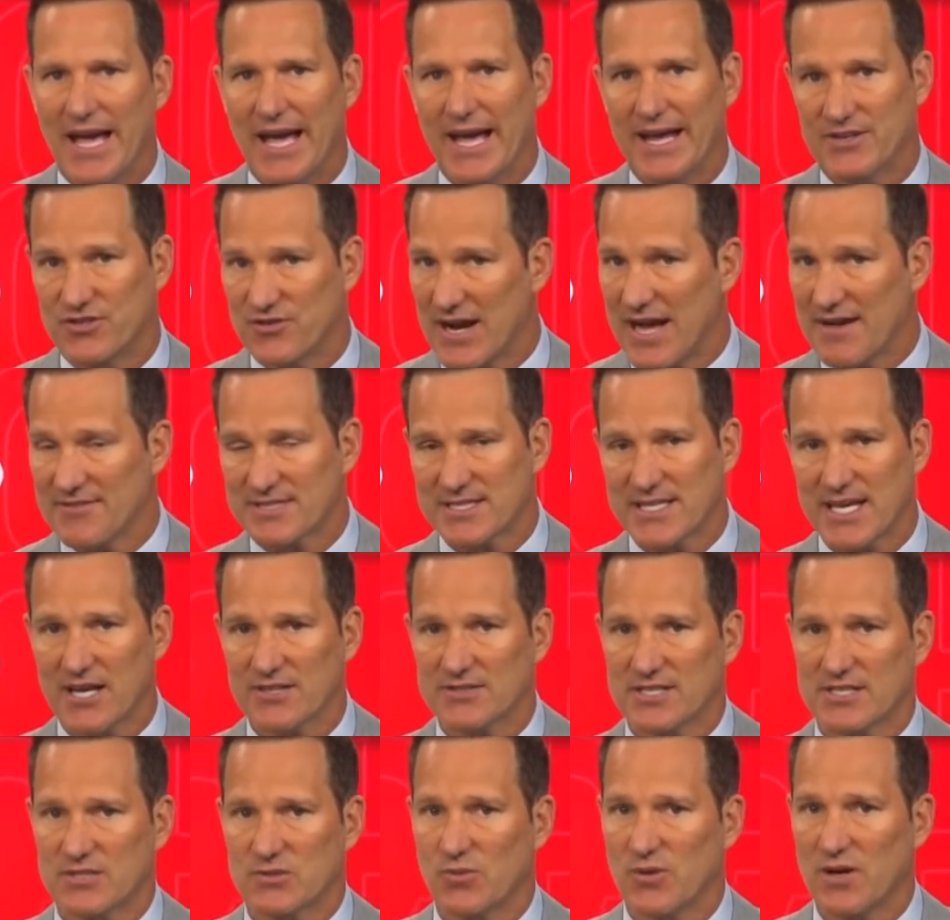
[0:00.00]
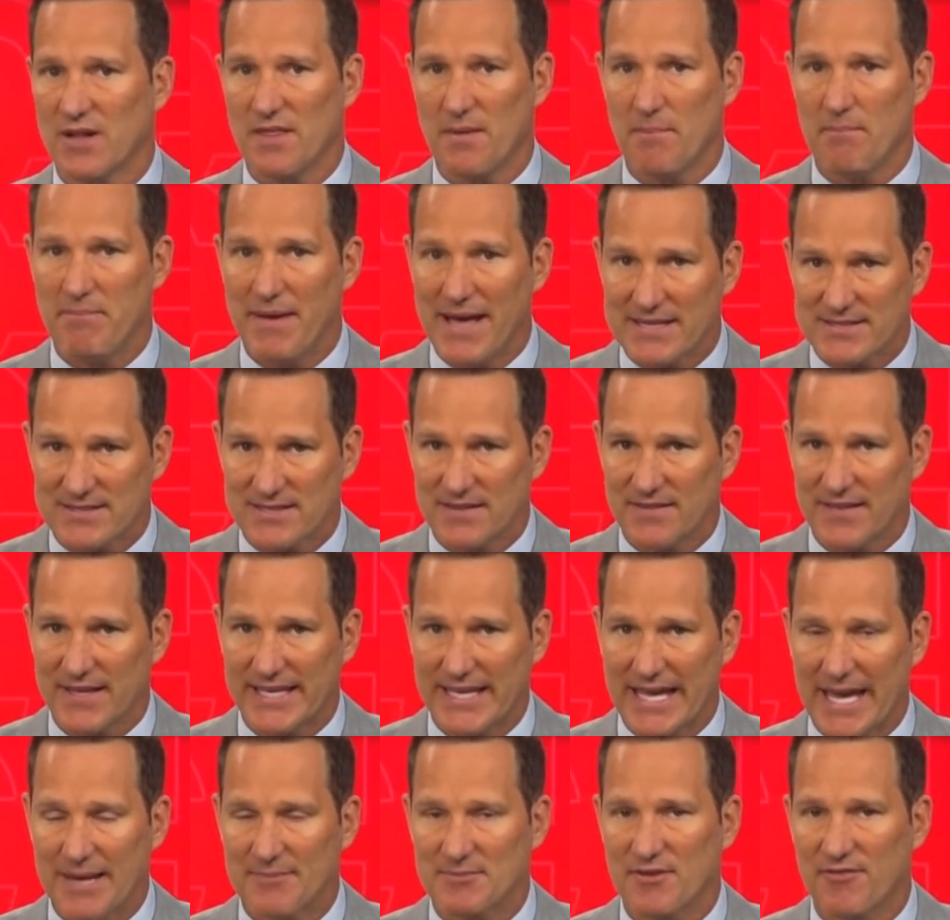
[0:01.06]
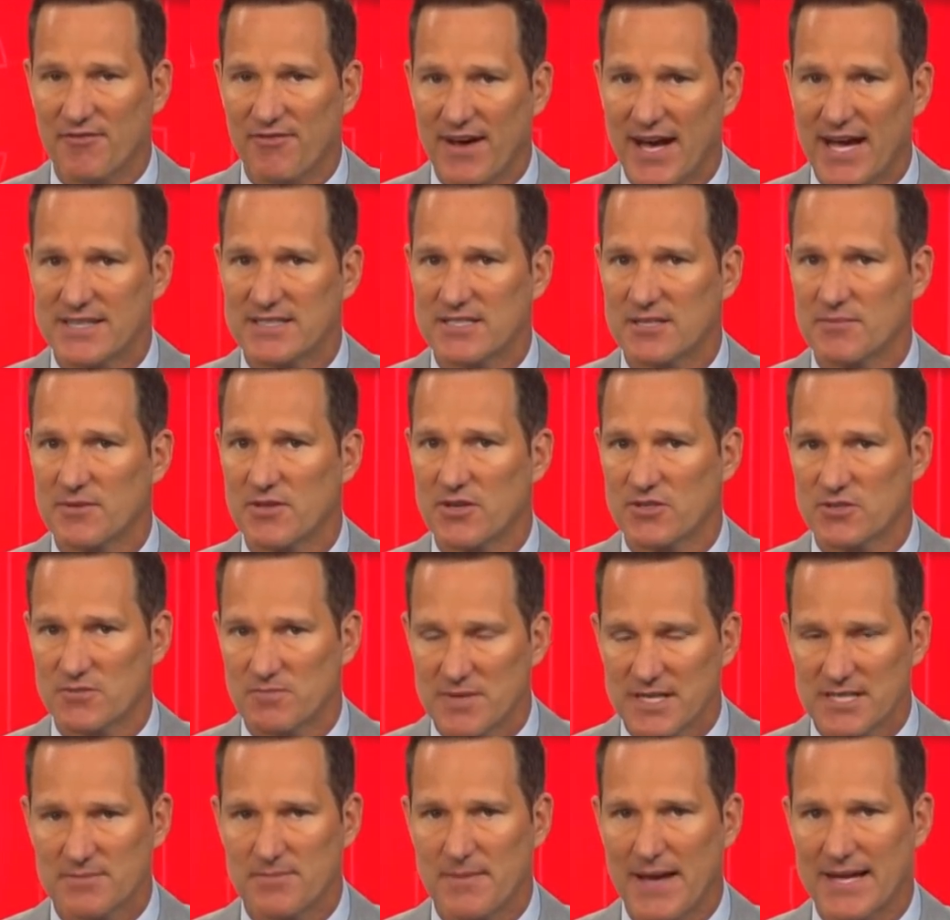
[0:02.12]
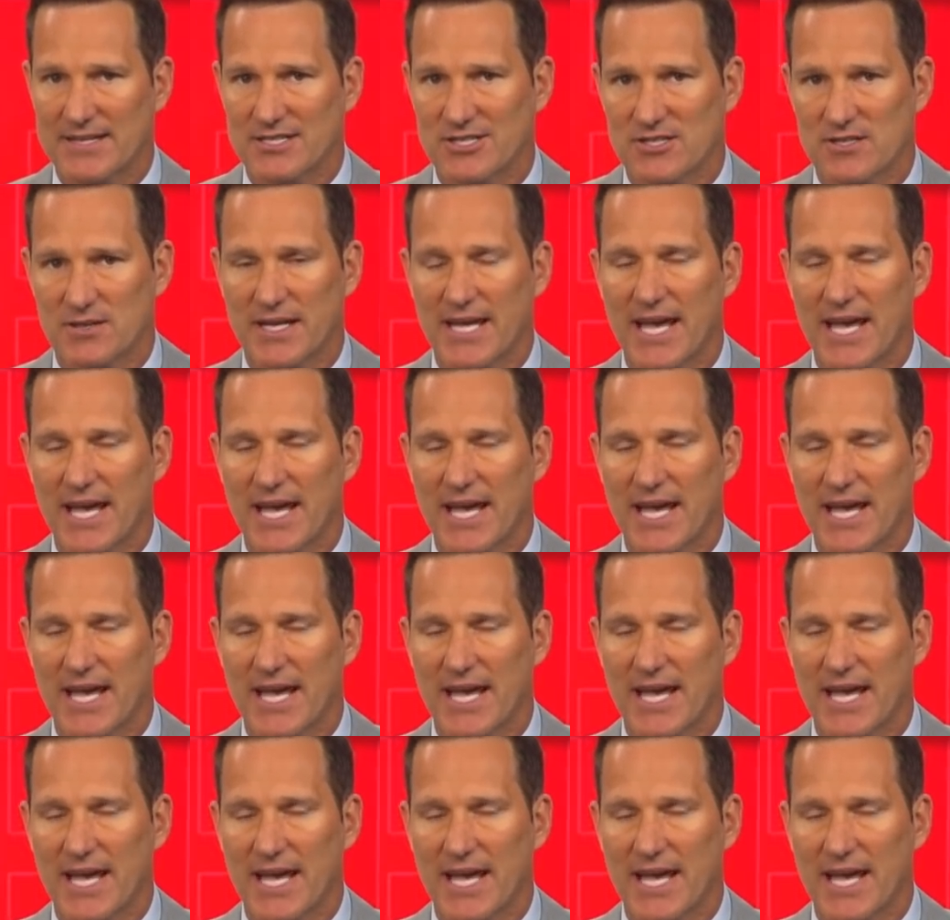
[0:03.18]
And Travis Kelce is one of the best in the game to find some of those mismatches.